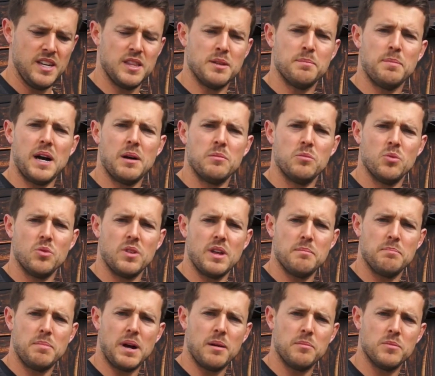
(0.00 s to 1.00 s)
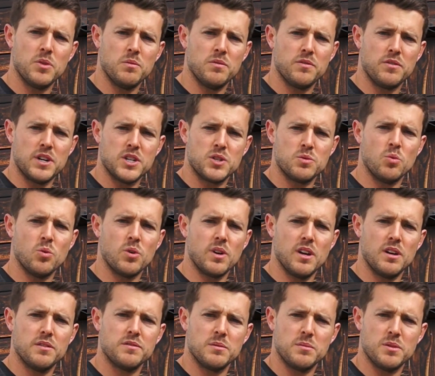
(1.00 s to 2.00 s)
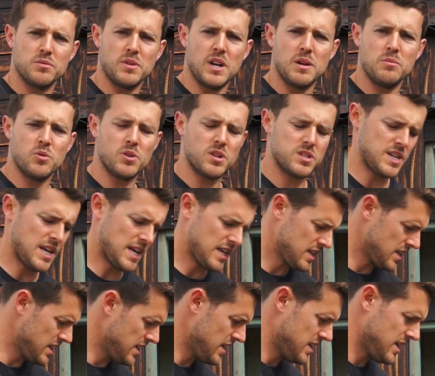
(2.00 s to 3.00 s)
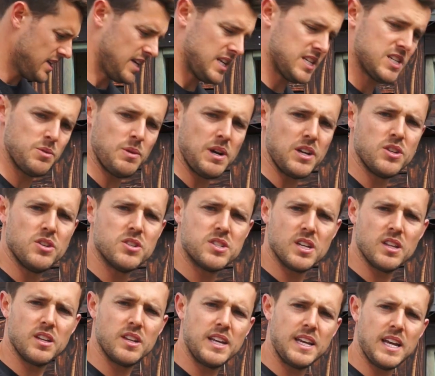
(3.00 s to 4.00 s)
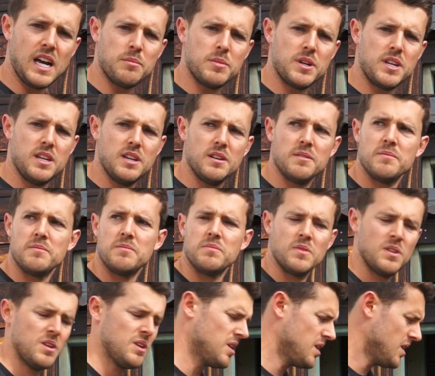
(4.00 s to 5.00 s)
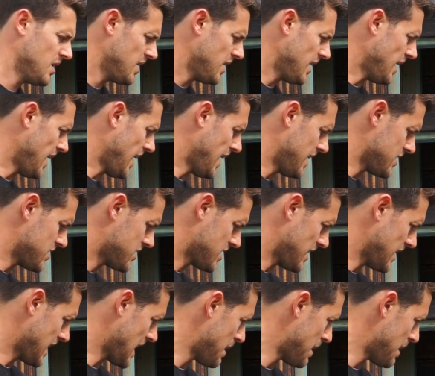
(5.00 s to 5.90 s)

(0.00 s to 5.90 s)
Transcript: The pump will then pump the fresh water from the rainwater tank into our utility cupboard here, and it's going to